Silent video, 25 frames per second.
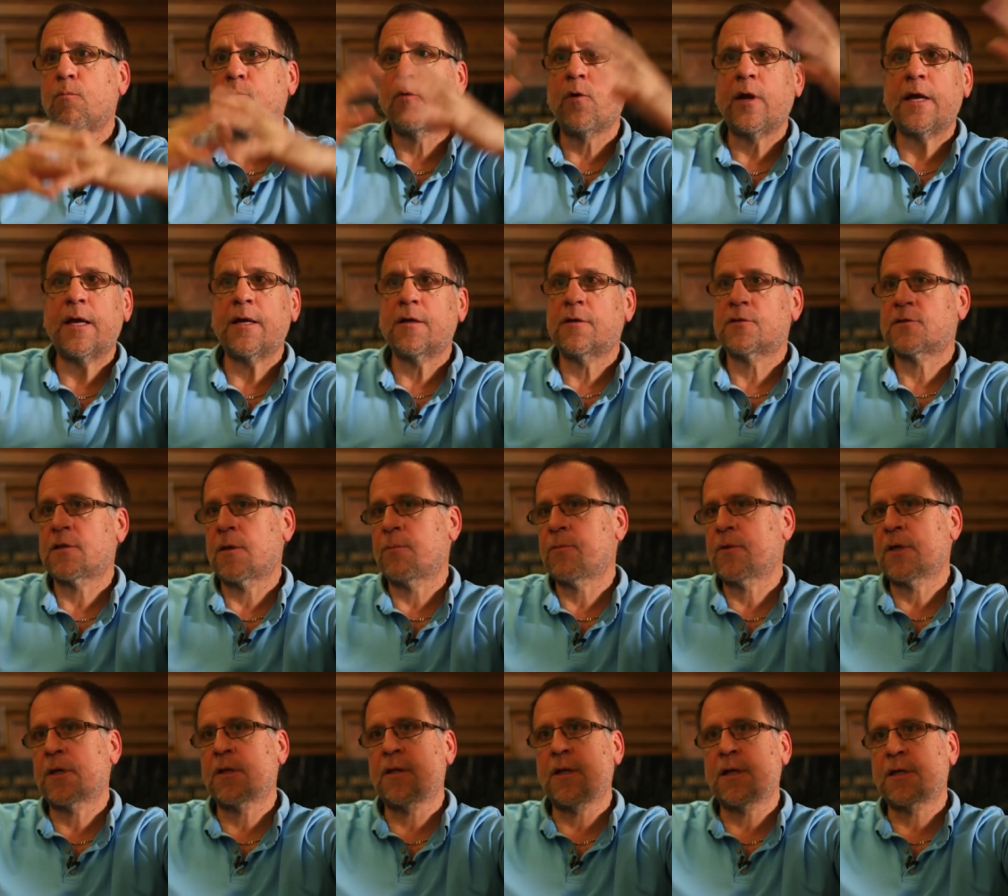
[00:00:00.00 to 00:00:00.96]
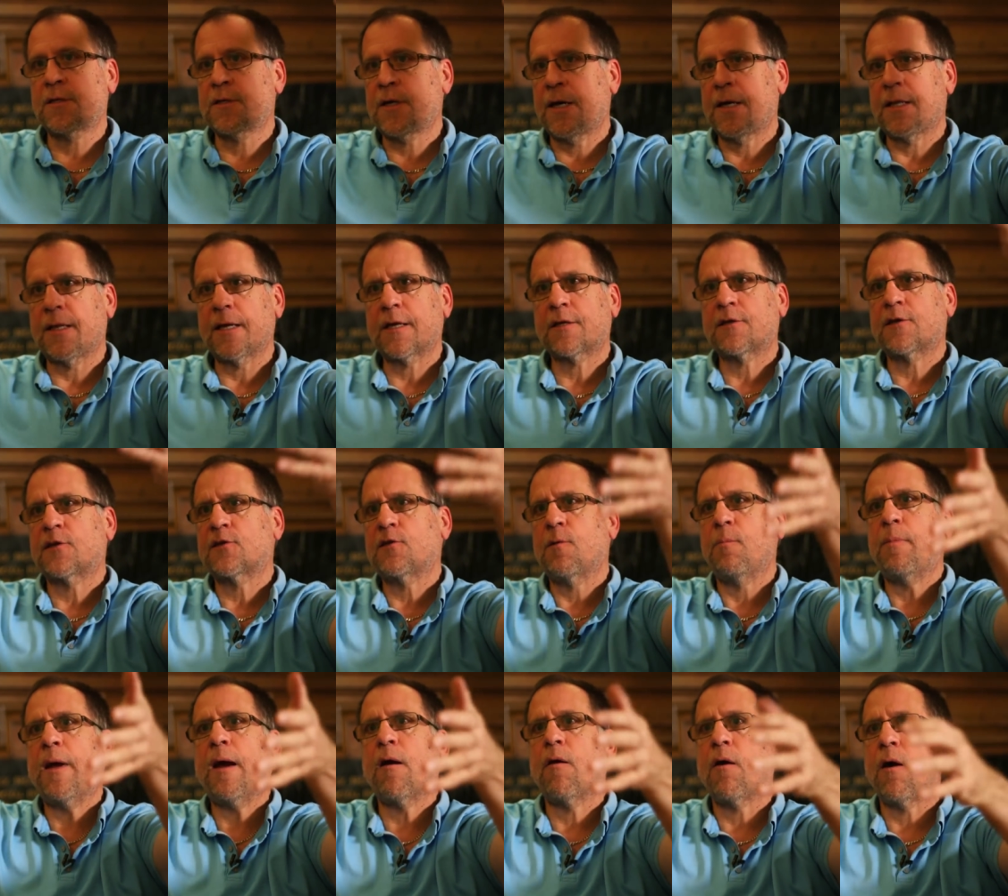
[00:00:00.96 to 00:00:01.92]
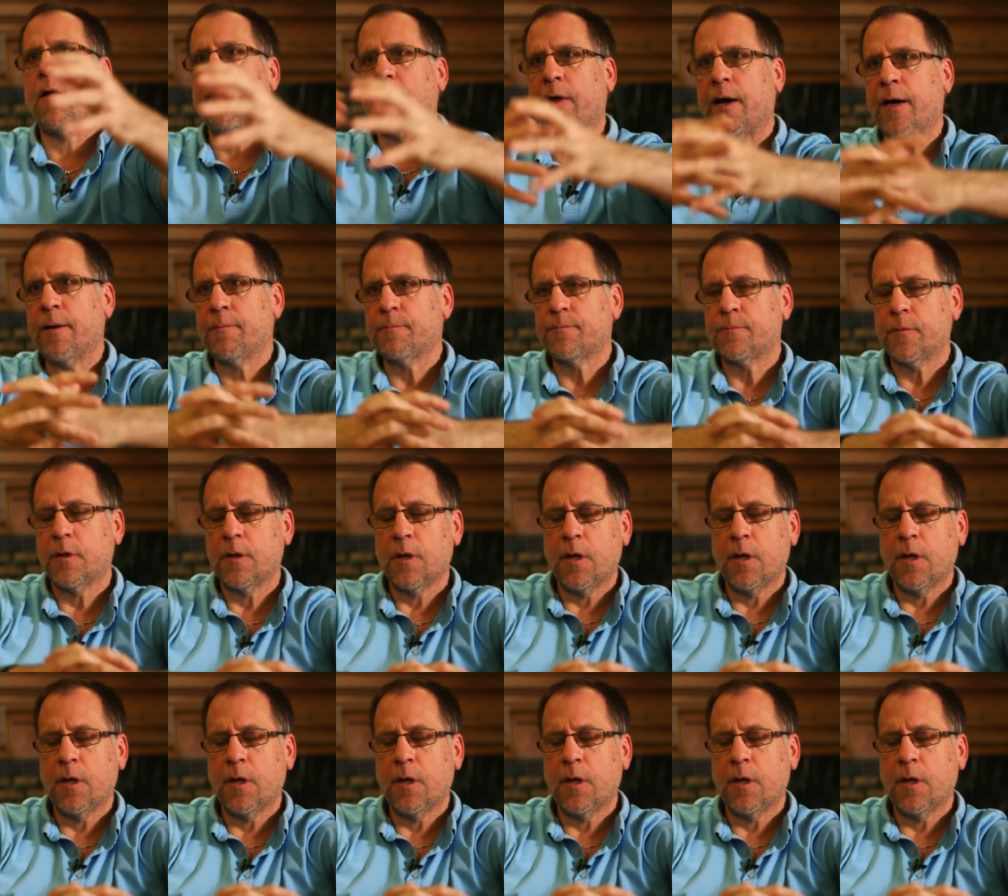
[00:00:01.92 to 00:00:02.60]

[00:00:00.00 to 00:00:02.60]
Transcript: bring something like dialectic to bear on that.